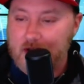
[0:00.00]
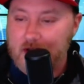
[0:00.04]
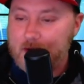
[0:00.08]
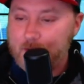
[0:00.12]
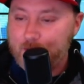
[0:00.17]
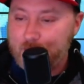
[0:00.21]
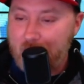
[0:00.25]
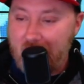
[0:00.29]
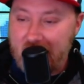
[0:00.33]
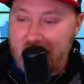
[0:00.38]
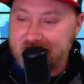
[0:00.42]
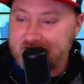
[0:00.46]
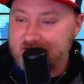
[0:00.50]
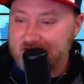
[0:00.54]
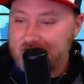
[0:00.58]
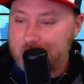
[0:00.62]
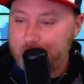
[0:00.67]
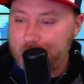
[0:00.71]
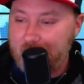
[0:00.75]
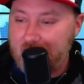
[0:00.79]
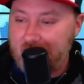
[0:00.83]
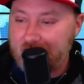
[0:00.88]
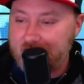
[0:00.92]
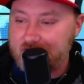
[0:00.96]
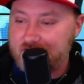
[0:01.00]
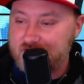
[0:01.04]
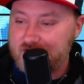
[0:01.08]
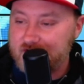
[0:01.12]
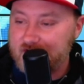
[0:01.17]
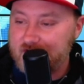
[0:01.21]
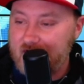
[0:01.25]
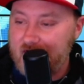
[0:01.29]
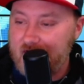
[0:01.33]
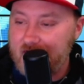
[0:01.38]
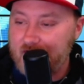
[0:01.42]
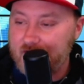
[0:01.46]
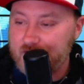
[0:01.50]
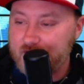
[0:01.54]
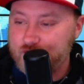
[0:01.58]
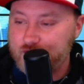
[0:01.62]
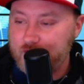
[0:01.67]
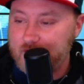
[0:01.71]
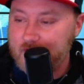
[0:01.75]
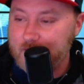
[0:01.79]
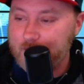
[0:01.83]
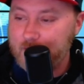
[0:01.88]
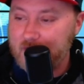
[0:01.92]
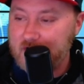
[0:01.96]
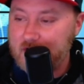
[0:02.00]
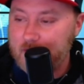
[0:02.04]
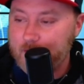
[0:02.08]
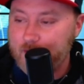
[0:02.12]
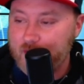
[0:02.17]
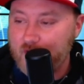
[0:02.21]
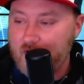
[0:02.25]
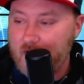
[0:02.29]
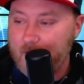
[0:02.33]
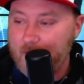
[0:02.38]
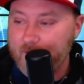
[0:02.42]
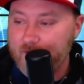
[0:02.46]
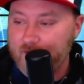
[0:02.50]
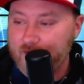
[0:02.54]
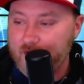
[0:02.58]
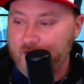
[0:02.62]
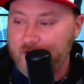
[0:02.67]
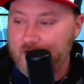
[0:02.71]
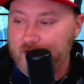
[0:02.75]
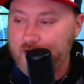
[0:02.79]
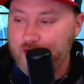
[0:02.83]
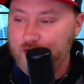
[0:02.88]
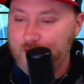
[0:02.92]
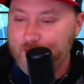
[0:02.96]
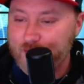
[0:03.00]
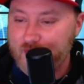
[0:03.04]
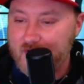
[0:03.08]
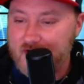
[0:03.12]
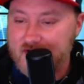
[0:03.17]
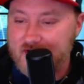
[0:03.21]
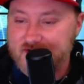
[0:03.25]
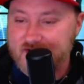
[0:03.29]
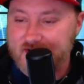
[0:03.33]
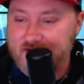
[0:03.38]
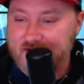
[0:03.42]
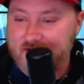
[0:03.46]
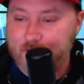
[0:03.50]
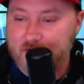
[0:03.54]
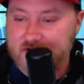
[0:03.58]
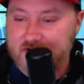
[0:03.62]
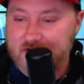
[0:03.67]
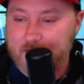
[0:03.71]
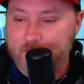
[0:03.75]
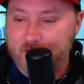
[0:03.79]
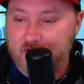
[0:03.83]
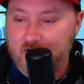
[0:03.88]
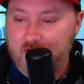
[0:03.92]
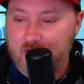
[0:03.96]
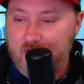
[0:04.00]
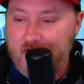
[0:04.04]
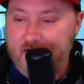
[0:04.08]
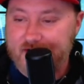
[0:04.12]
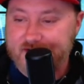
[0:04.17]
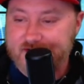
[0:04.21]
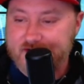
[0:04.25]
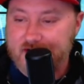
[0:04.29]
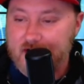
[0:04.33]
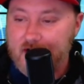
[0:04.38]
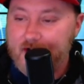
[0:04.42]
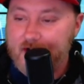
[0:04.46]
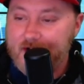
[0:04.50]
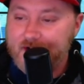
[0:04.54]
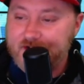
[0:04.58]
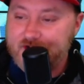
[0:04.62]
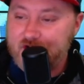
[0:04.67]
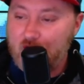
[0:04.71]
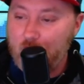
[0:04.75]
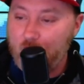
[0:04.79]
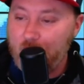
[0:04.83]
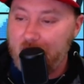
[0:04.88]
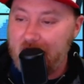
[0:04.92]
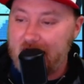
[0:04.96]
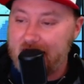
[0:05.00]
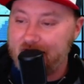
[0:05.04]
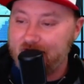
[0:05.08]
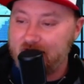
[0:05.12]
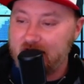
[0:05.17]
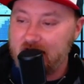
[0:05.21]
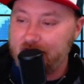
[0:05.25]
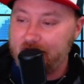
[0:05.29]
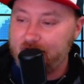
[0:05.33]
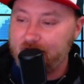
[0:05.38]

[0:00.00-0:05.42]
Passing a package in the House shouldn't be a problem for the new president, but Democrats don't have enough